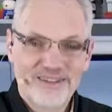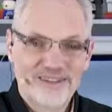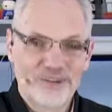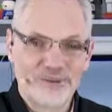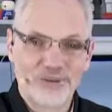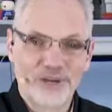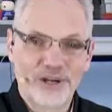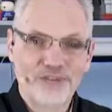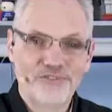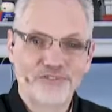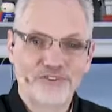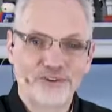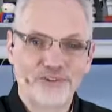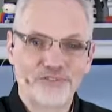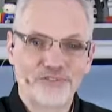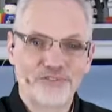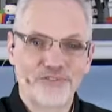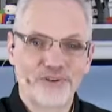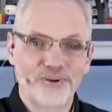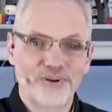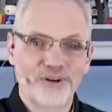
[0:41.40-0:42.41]
grateful
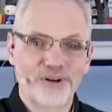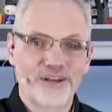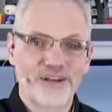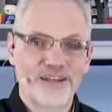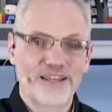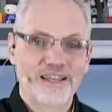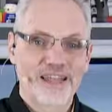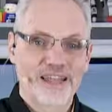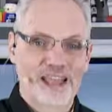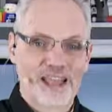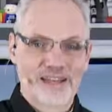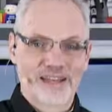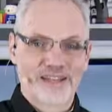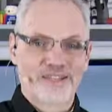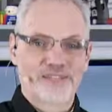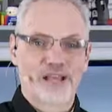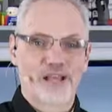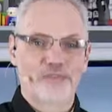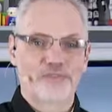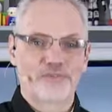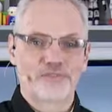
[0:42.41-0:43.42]
for any
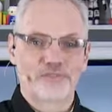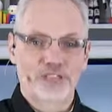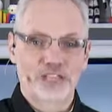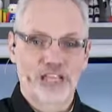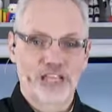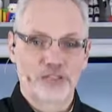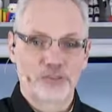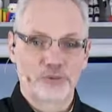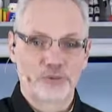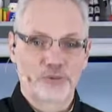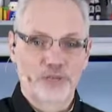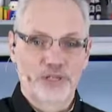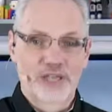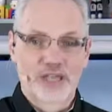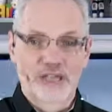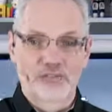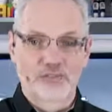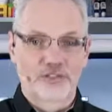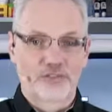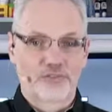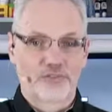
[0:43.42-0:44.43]
type of engagement we
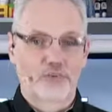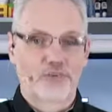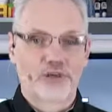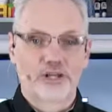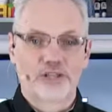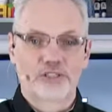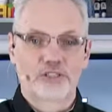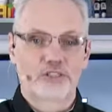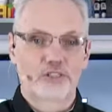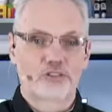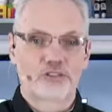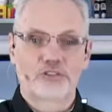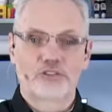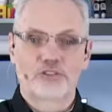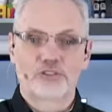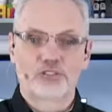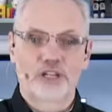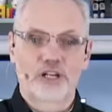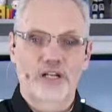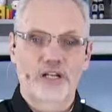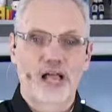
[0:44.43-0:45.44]
get. So if you want to just
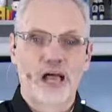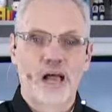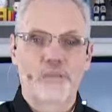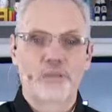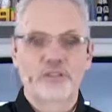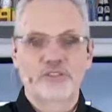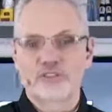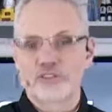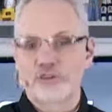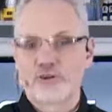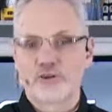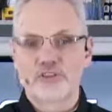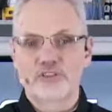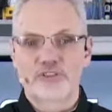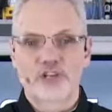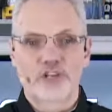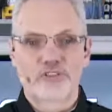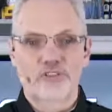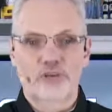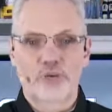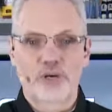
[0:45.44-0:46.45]
share comments, thoughts,
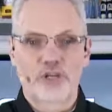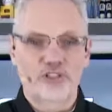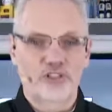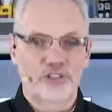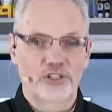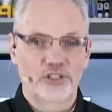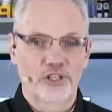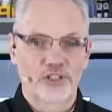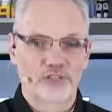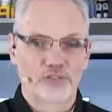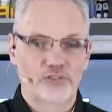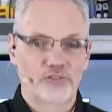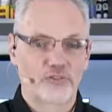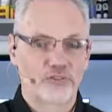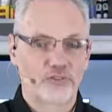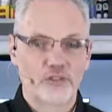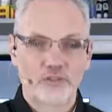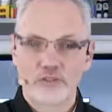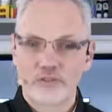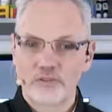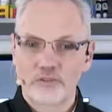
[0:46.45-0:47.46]
ask questions,
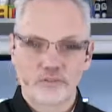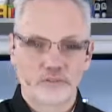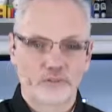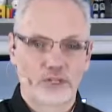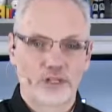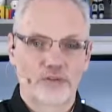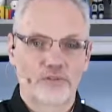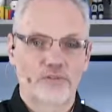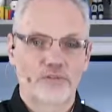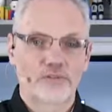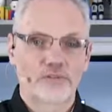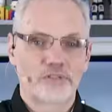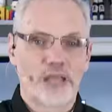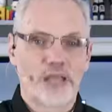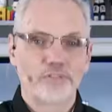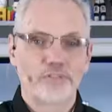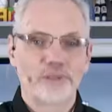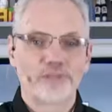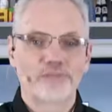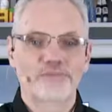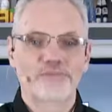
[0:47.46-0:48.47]

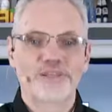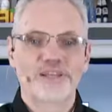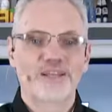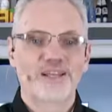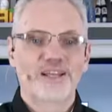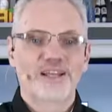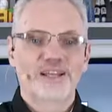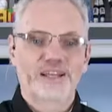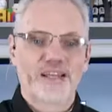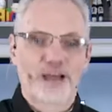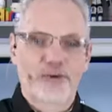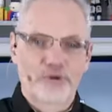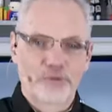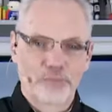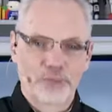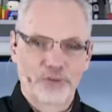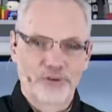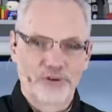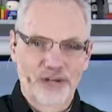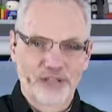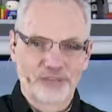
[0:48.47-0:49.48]
typing, that would
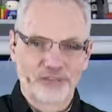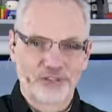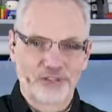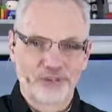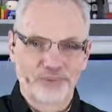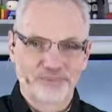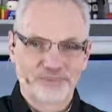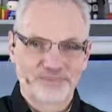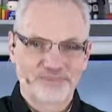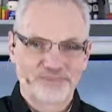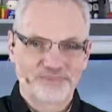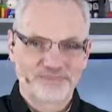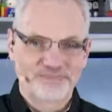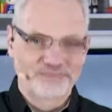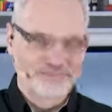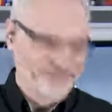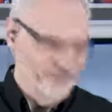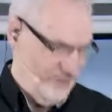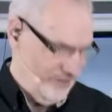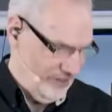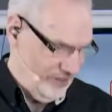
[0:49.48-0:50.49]
be great too.
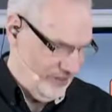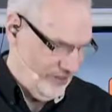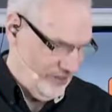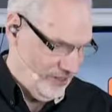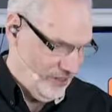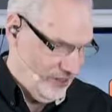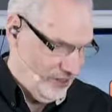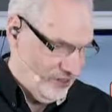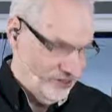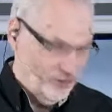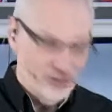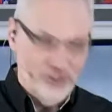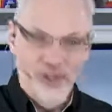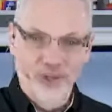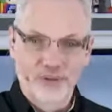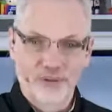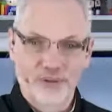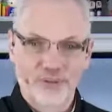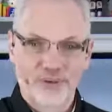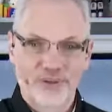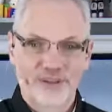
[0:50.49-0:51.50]

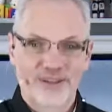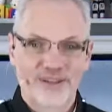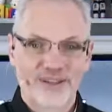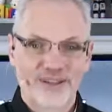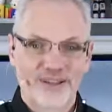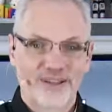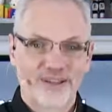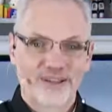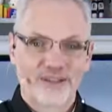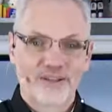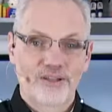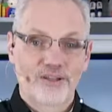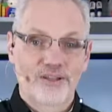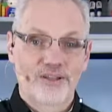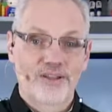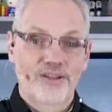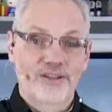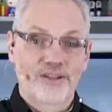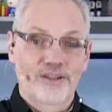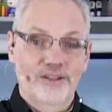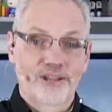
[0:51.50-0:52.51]
So
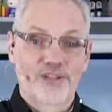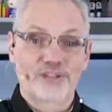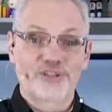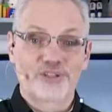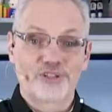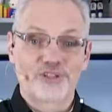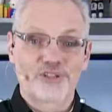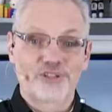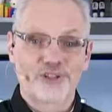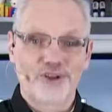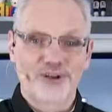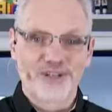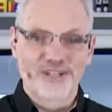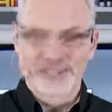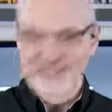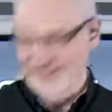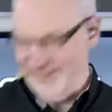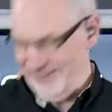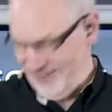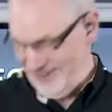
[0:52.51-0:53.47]
let's get started.